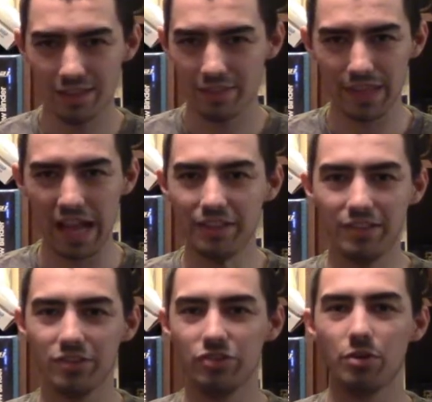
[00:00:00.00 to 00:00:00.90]
that
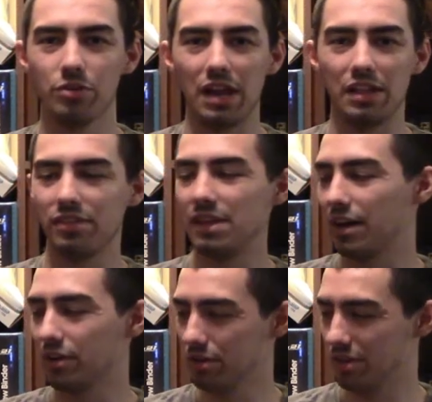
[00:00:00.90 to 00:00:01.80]
just shows that it's
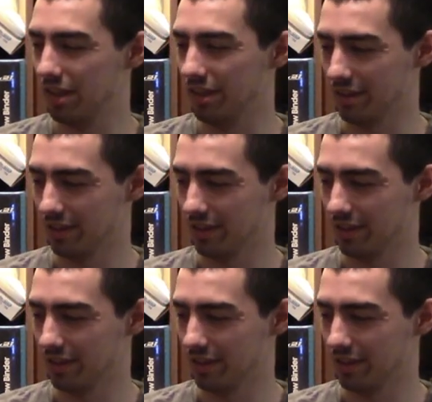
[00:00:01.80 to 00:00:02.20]
not a good thing.